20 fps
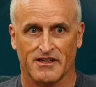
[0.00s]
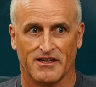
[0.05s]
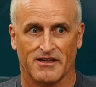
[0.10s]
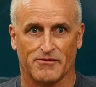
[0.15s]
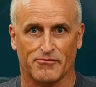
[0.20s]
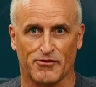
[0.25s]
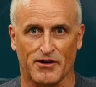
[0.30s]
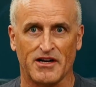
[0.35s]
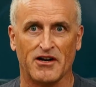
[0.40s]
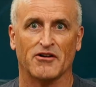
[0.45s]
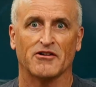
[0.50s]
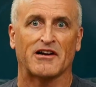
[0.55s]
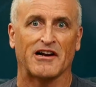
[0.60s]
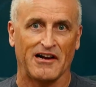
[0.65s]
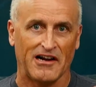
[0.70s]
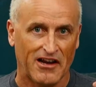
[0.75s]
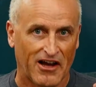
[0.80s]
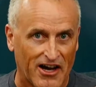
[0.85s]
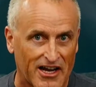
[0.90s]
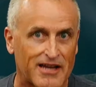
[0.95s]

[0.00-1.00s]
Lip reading: We don't like